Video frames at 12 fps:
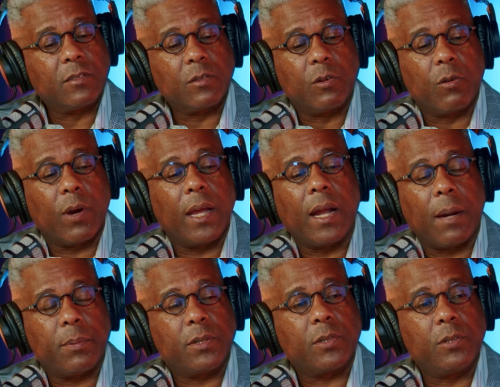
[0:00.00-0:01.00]
is a great
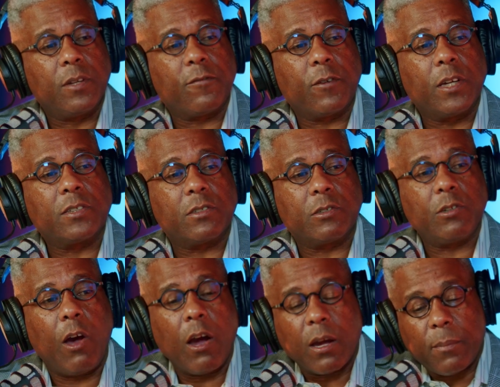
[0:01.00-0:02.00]
opportunity for us to
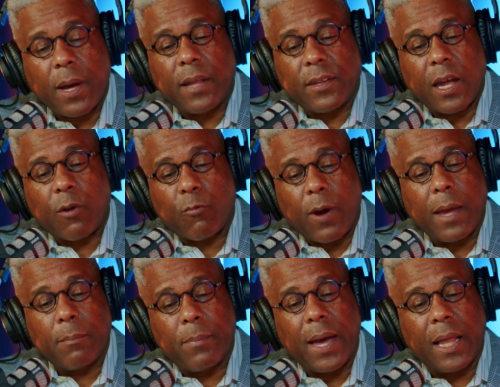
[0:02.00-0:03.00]
talk about that
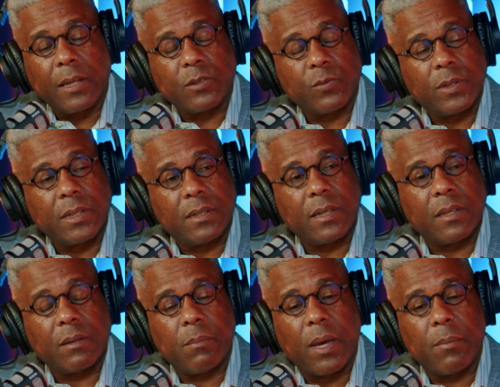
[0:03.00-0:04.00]
right balance with the
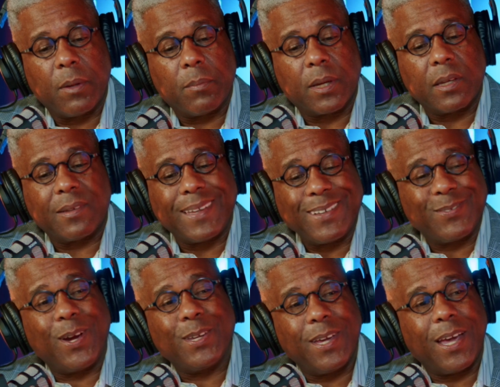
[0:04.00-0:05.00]
10th Amendment, because that's
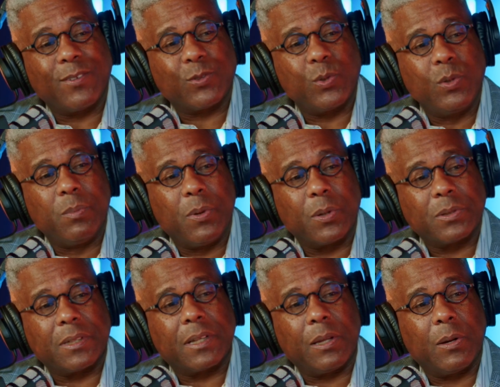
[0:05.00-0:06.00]
why you have school
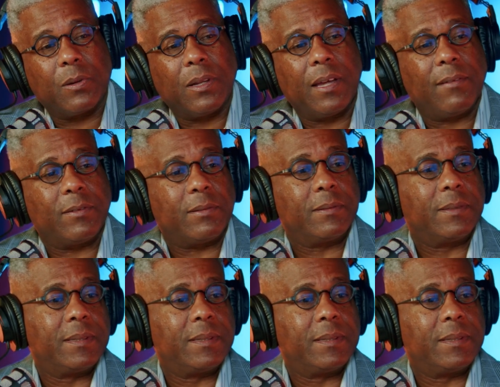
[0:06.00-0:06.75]
boards at the local level.